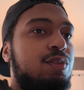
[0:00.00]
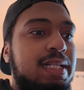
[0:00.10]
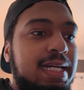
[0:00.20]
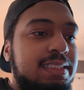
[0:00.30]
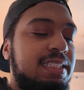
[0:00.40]

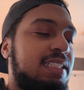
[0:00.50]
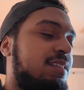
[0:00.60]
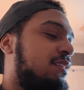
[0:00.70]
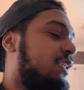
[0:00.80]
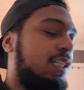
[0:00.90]

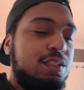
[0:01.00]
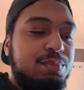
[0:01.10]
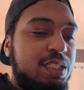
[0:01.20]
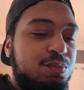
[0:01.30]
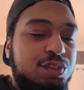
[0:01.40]
relaxing,
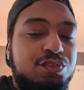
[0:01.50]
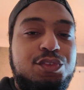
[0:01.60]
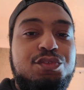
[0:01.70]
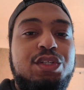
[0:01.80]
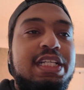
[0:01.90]
meeting up with a
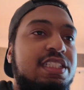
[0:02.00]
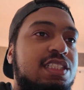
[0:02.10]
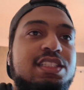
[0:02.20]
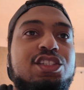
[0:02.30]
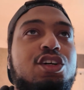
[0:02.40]
few
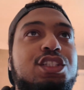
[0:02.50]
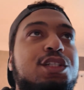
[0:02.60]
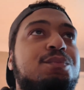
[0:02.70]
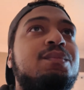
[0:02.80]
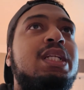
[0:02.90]
friends, talk to
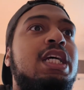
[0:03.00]
them.